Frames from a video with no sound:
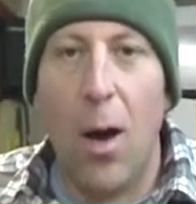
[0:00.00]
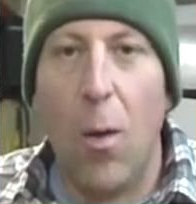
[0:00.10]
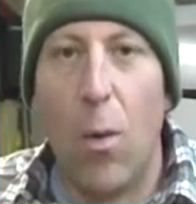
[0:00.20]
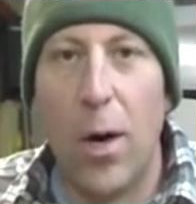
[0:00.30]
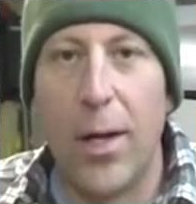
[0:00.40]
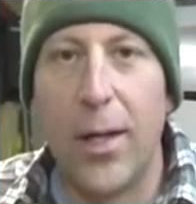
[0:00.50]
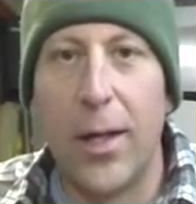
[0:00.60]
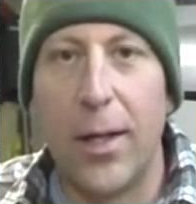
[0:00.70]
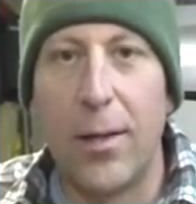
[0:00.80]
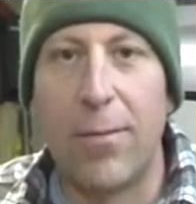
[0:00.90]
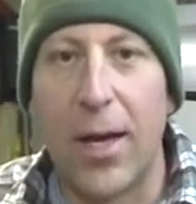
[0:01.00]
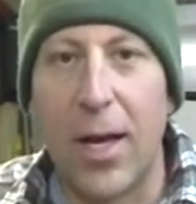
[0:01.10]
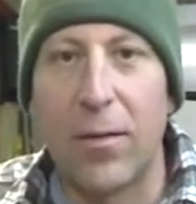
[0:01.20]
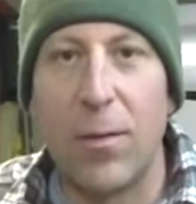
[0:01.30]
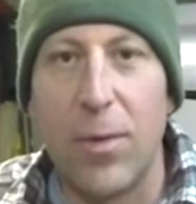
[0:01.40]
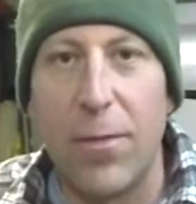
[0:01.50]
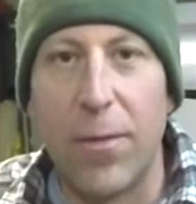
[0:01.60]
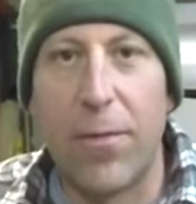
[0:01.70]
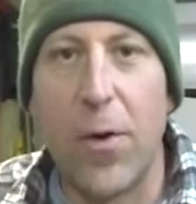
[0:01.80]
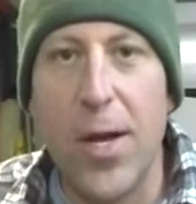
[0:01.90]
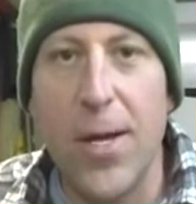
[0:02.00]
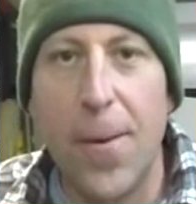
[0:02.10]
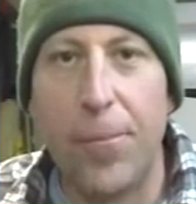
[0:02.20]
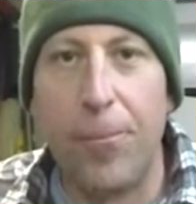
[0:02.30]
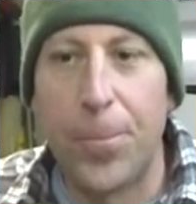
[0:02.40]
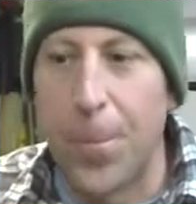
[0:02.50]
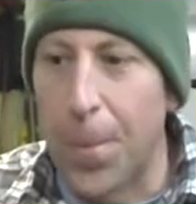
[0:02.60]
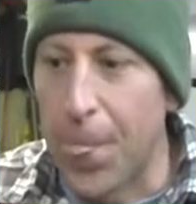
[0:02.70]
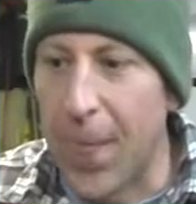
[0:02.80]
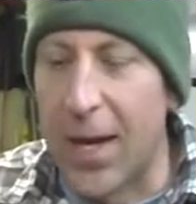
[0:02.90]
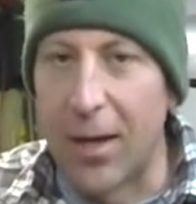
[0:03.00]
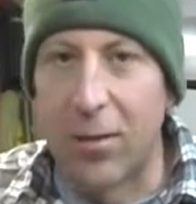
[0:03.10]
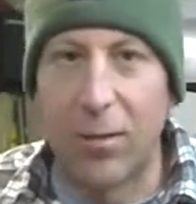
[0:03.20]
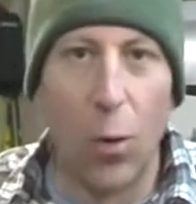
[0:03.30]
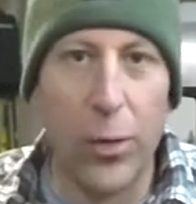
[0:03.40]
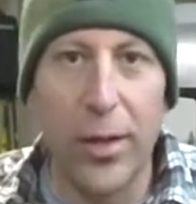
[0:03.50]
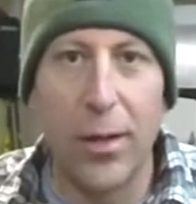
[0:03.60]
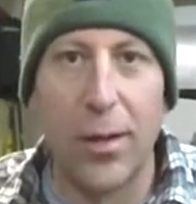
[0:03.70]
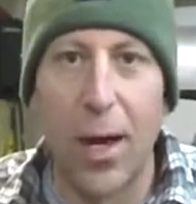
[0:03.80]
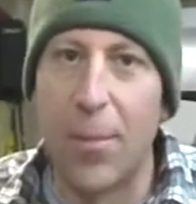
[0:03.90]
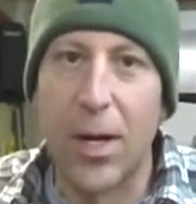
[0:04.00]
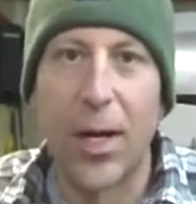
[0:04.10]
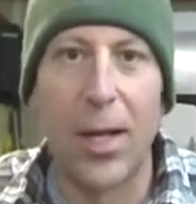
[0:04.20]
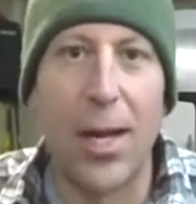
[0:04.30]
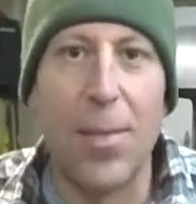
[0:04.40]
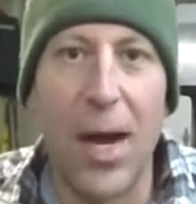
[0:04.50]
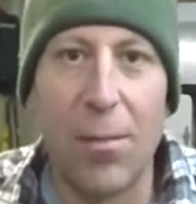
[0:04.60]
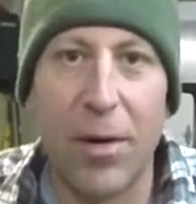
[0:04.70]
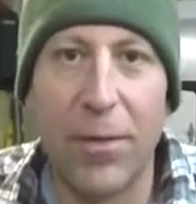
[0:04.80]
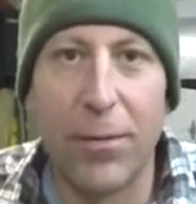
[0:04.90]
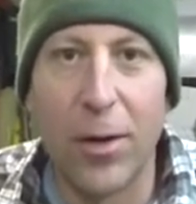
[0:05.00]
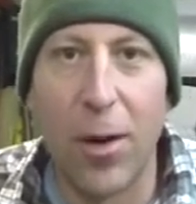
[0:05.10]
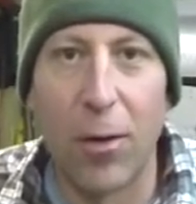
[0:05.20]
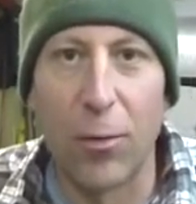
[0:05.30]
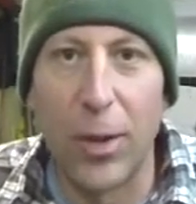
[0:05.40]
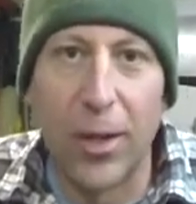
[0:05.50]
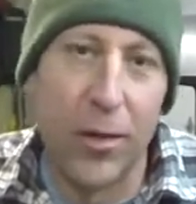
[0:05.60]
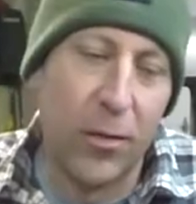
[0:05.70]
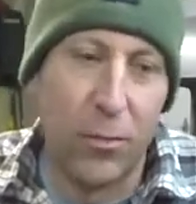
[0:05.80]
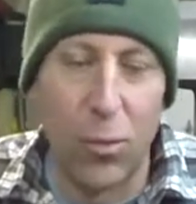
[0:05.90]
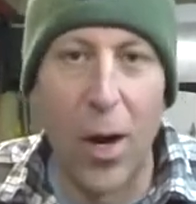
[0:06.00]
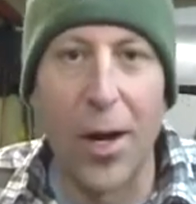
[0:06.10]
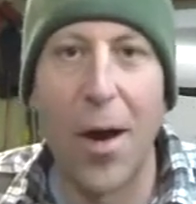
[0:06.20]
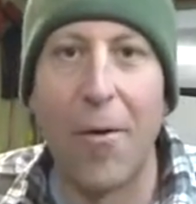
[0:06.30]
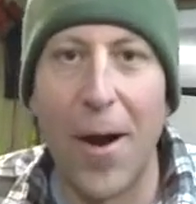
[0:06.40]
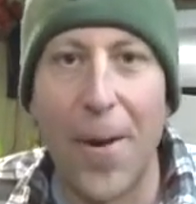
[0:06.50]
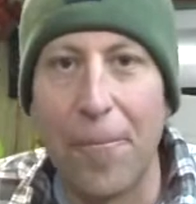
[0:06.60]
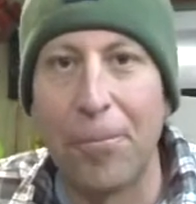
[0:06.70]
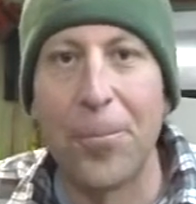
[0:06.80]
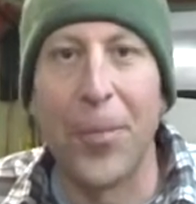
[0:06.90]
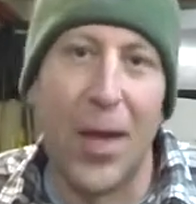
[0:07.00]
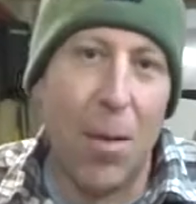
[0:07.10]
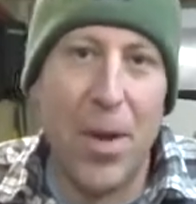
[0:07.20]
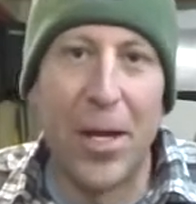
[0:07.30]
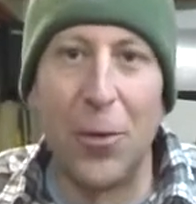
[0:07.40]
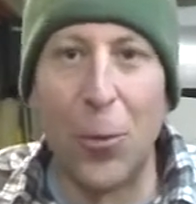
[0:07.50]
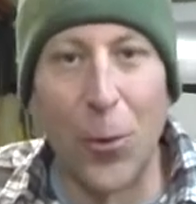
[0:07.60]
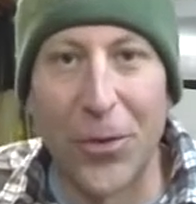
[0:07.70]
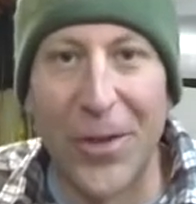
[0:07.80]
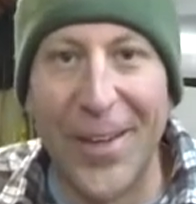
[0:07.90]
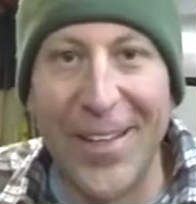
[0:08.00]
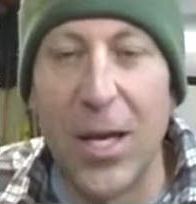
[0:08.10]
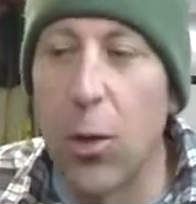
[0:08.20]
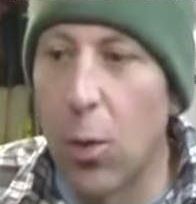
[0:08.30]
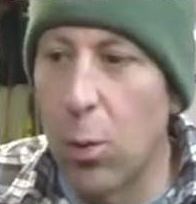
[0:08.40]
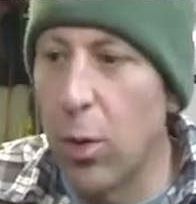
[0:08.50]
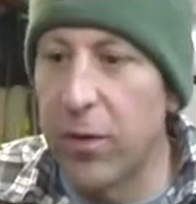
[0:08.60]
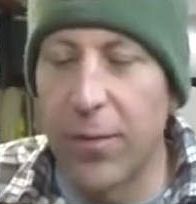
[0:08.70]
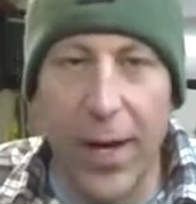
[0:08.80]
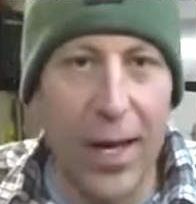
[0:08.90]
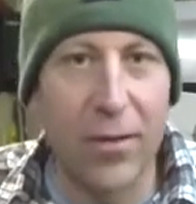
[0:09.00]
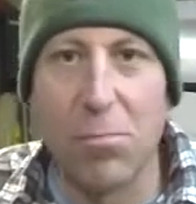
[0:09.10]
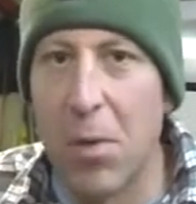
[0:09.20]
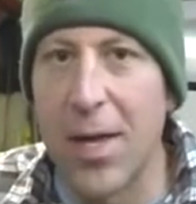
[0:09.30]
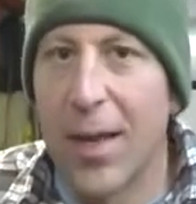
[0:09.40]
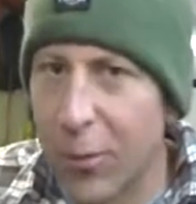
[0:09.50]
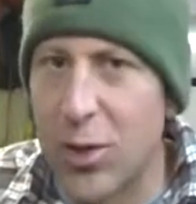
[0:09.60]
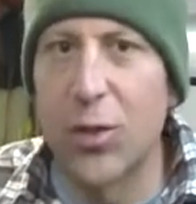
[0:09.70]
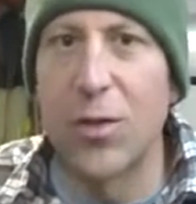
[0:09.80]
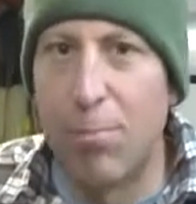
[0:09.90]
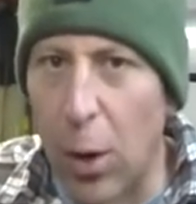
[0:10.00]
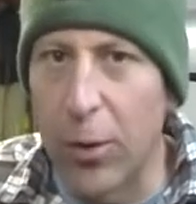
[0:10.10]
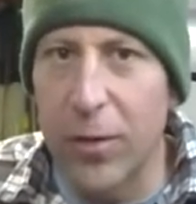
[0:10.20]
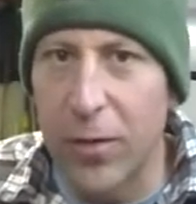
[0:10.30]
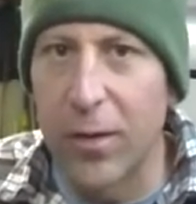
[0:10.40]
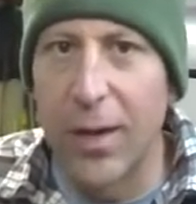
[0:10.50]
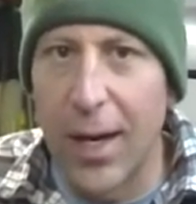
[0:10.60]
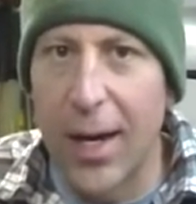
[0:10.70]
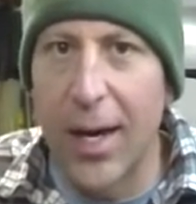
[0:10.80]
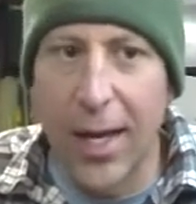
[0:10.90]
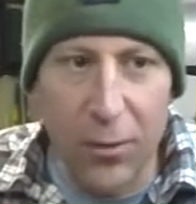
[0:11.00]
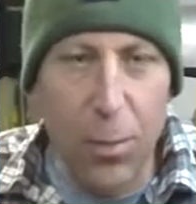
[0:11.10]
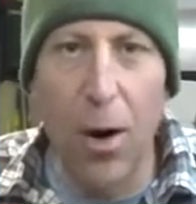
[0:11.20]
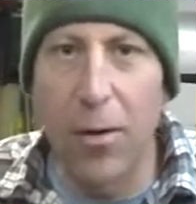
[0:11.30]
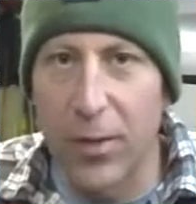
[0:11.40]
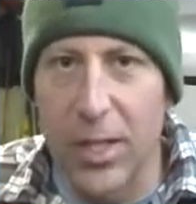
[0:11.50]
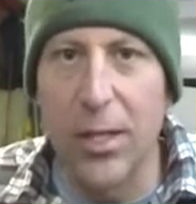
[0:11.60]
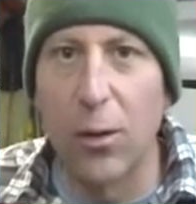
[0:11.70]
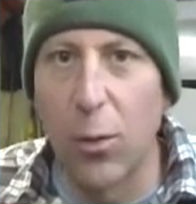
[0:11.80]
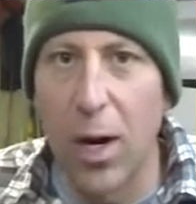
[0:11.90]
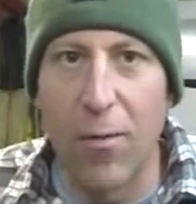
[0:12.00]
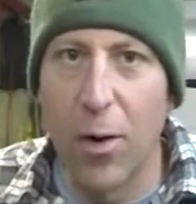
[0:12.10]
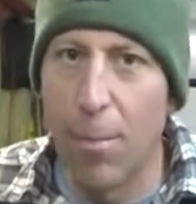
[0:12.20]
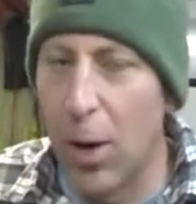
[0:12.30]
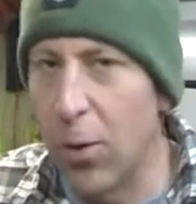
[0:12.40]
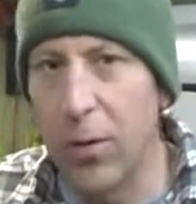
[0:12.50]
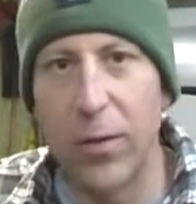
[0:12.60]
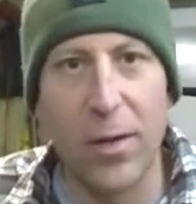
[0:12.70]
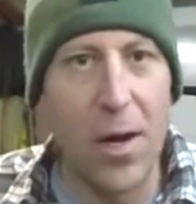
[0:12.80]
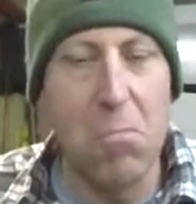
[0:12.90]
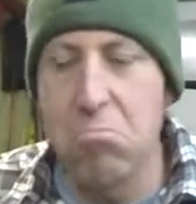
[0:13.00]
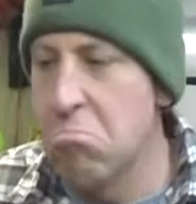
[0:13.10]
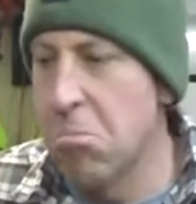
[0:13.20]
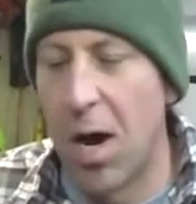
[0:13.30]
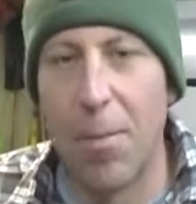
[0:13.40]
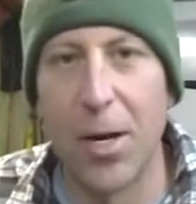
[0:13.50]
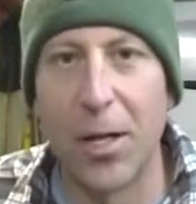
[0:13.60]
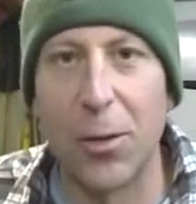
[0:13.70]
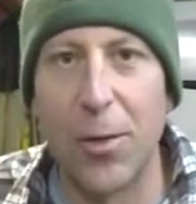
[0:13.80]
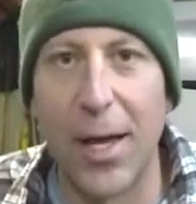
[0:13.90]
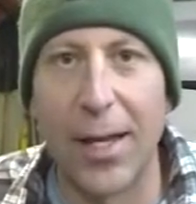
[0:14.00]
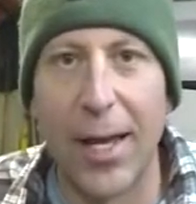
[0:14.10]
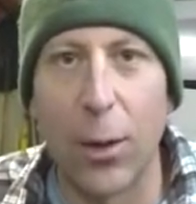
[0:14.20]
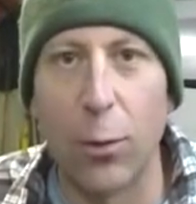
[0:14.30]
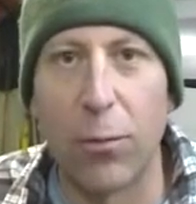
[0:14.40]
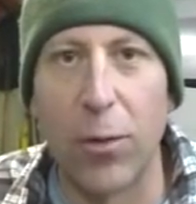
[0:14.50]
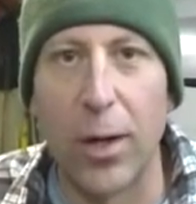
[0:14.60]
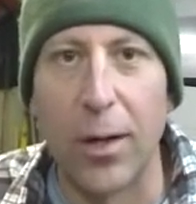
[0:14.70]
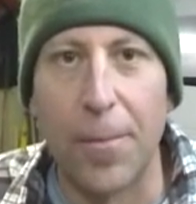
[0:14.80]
one, if I got something for free and I sold it, I'm going to claim that in my $50 because why not, right? I'm making the rules. The other one was if I got some money that was just a bonus as part of a deal or whatever, and a bonus in there, I'm going to include that like it was free.